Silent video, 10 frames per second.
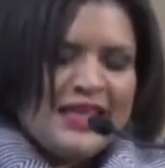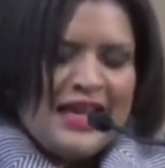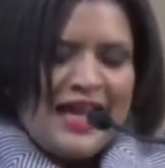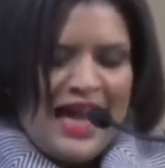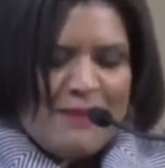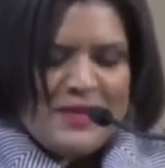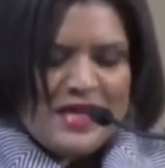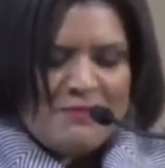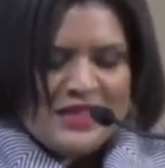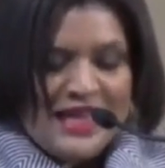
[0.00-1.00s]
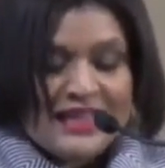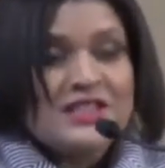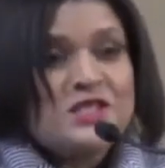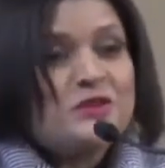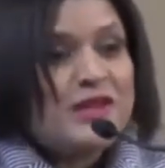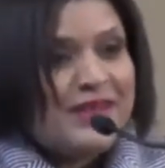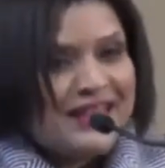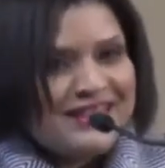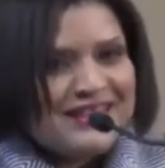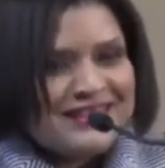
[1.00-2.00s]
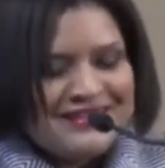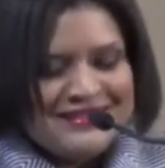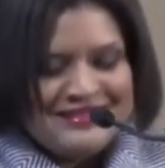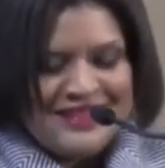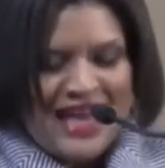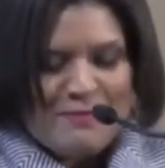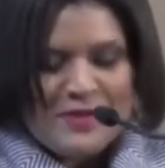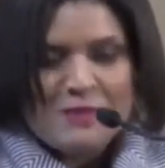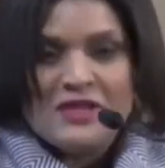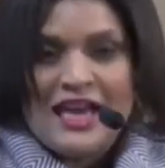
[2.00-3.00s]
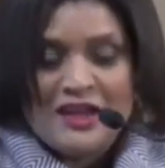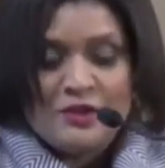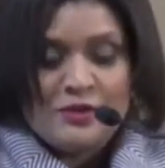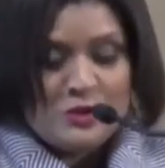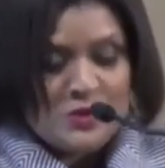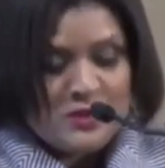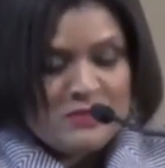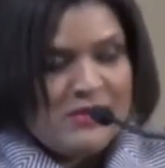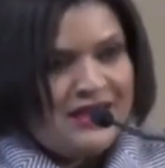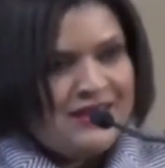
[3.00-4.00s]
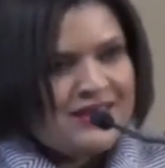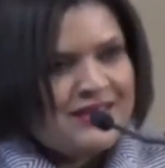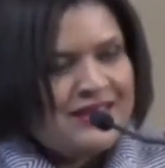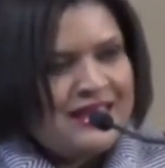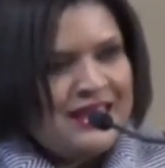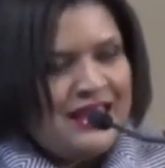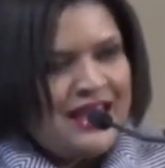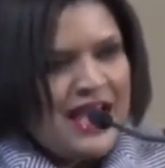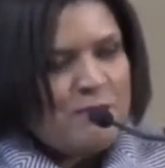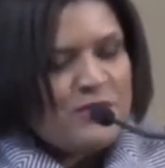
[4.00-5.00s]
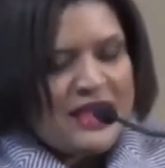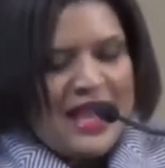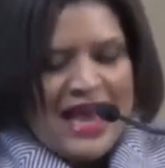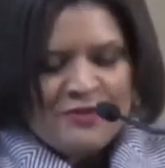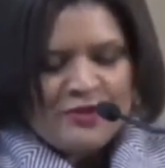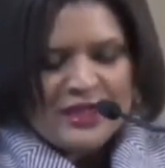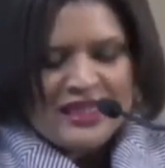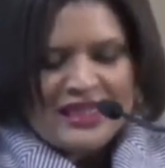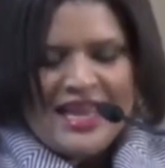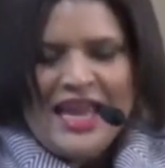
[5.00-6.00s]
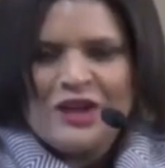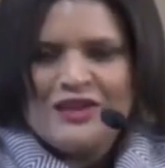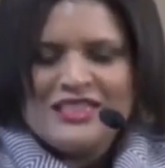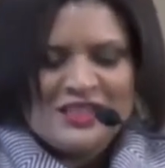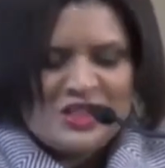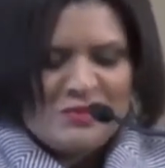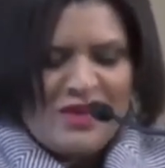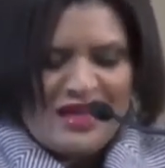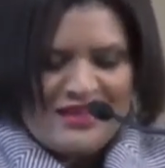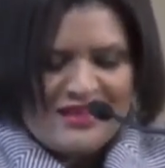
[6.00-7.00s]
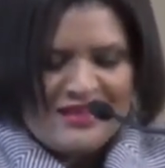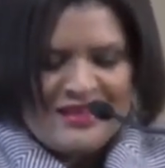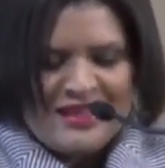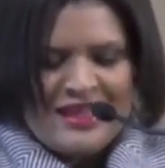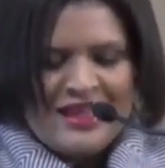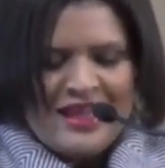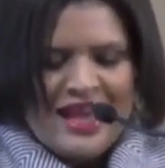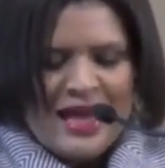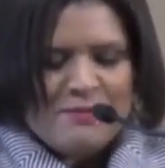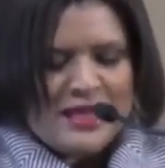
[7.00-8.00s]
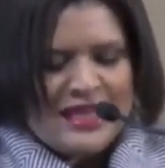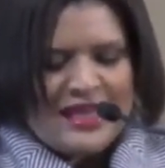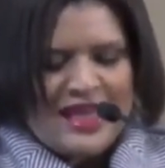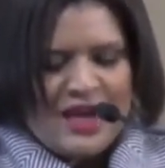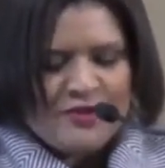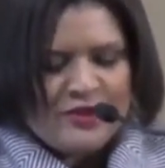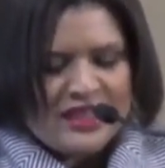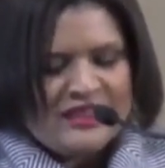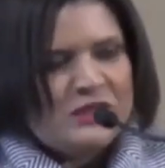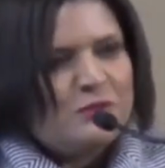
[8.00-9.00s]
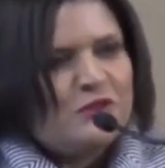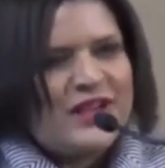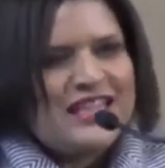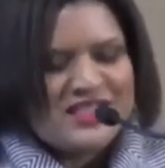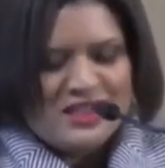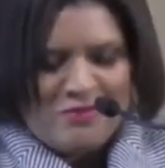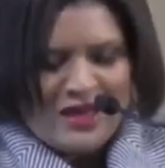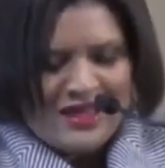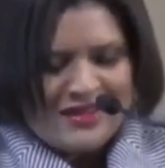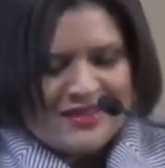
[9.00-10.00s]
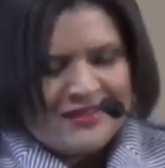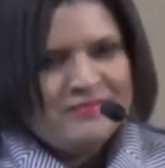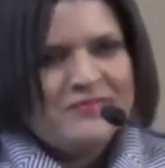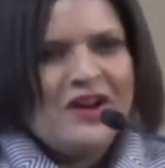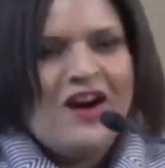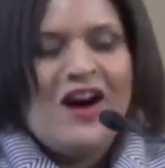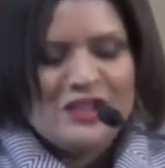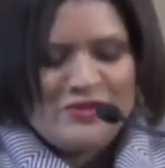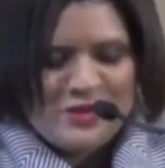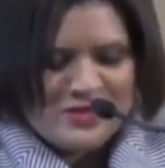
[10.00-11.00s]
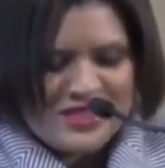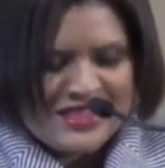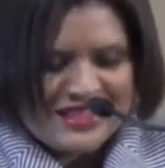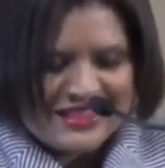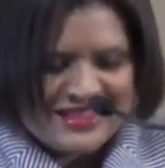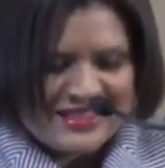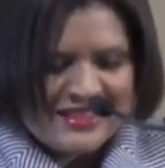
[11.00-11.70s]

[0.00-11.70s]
Happy Black History Month. Happy Black Futures Month. Happy African Heritage Month. Happy African Liberation Month. All of those things.